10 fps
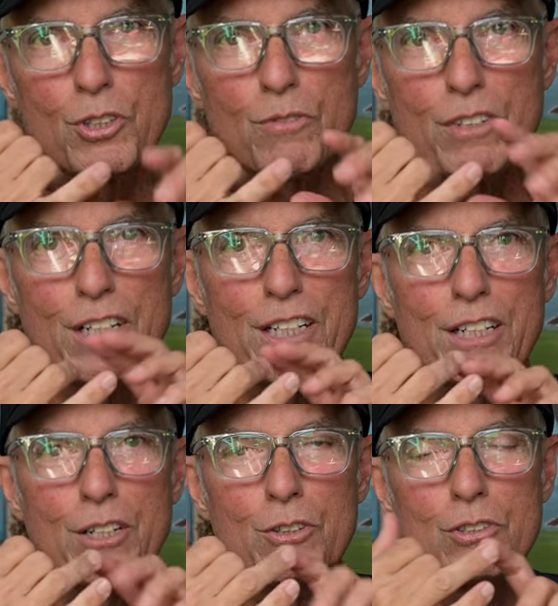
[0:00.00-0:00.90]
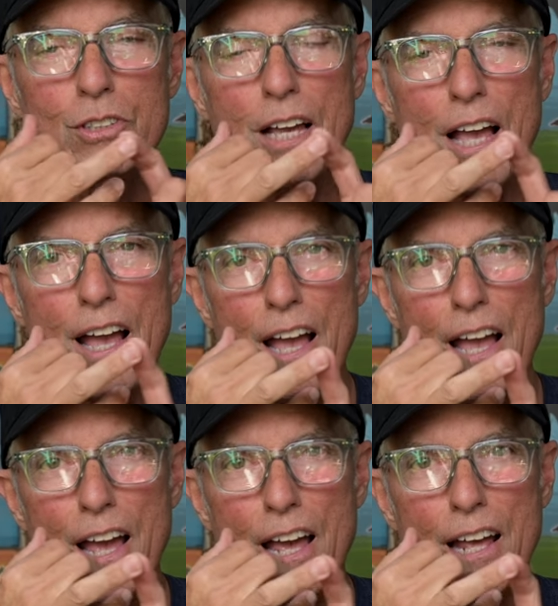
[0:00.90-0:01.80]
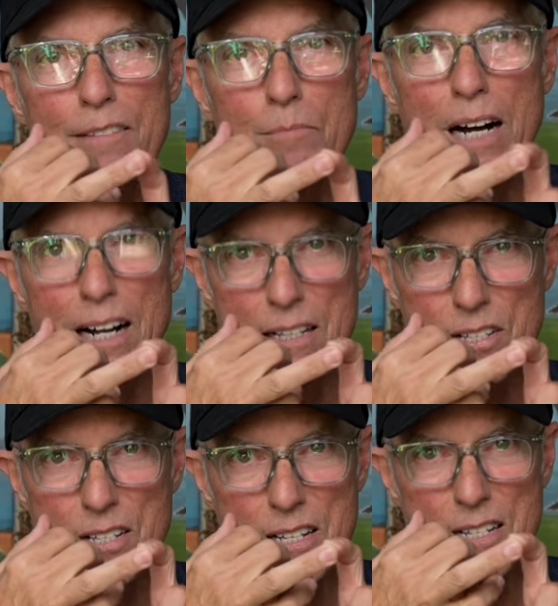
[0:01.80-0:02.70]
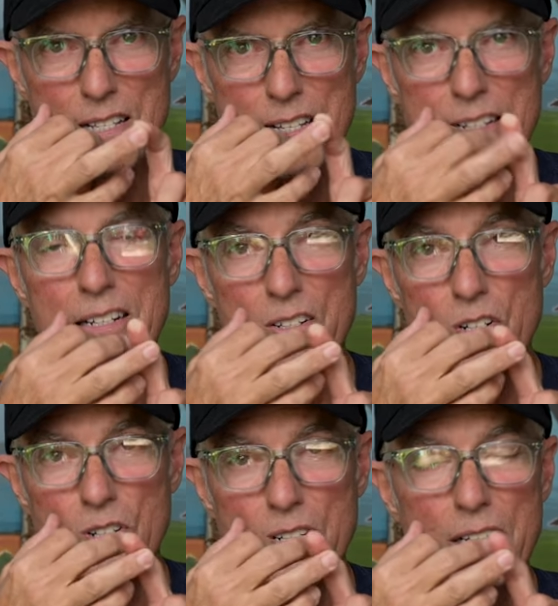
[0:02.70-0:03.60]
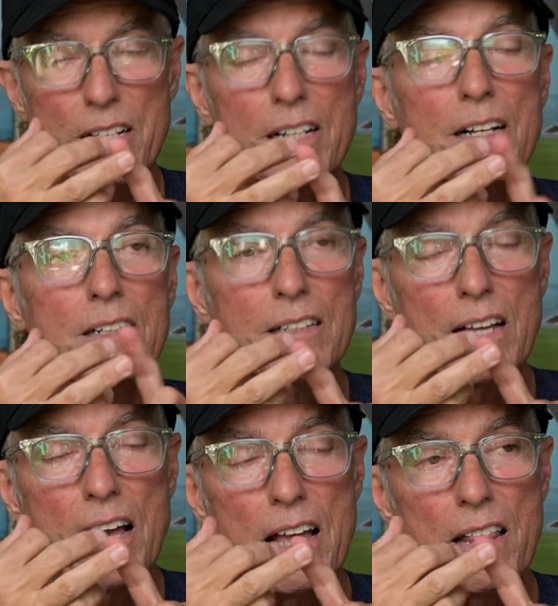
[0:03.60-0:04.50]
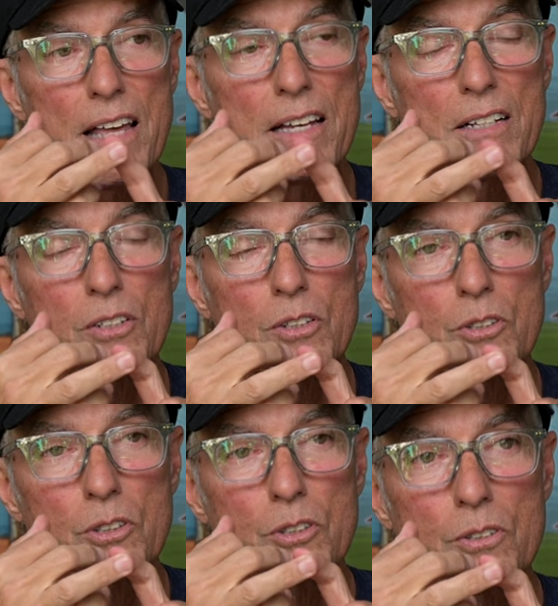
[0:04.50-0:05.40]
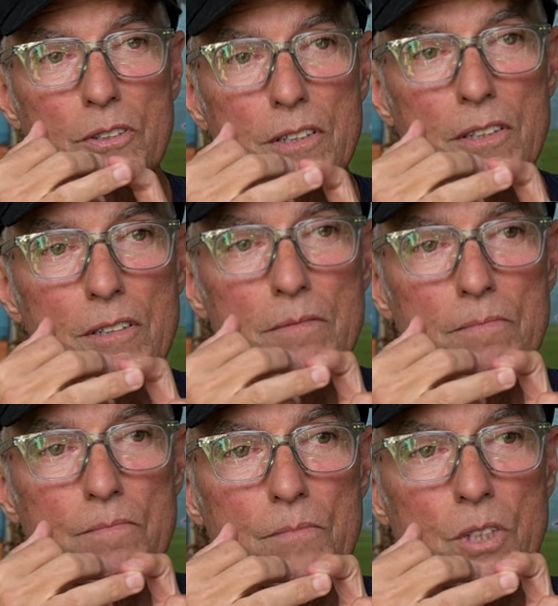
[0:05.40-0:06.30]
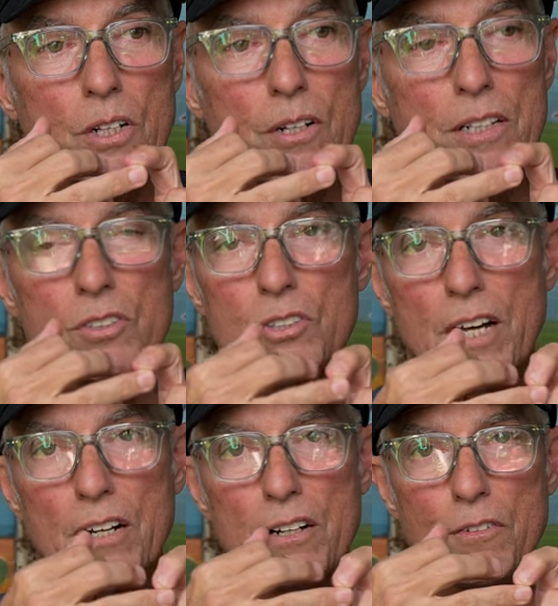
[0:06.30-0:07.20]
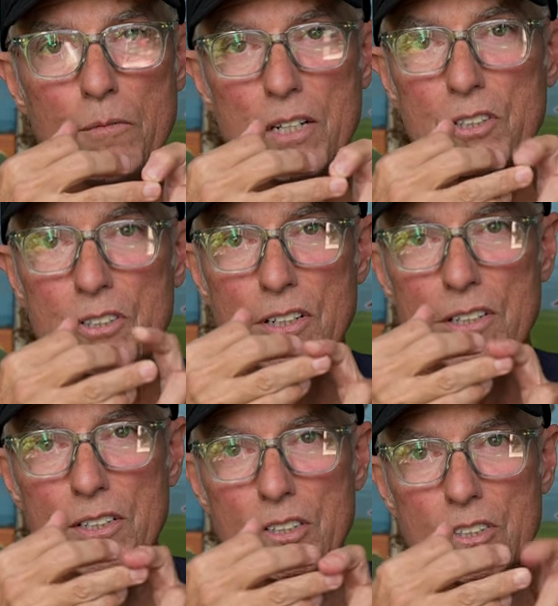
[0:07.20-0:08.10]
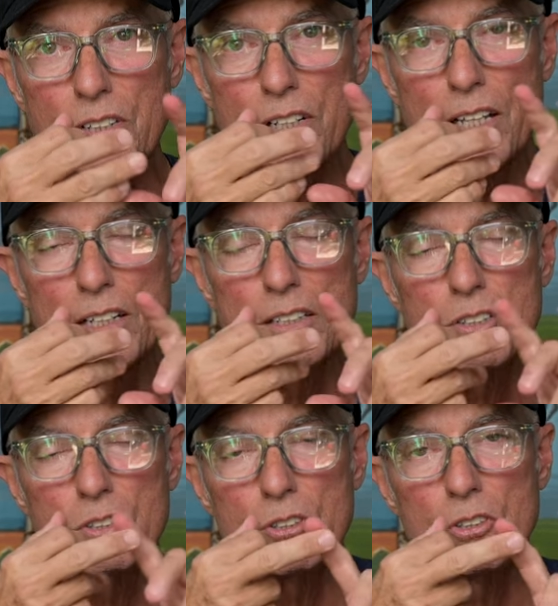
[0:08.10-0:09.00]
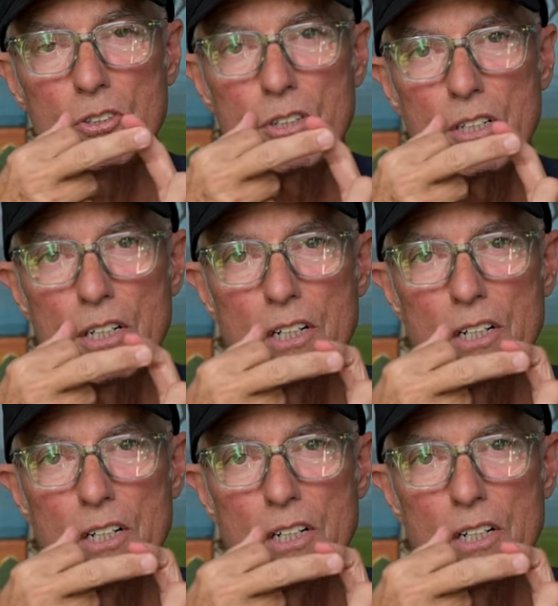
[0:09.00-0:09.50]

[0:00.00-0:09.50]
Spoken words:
videos and behind the scenes in industry. And they include, you know, insider information on industry. They include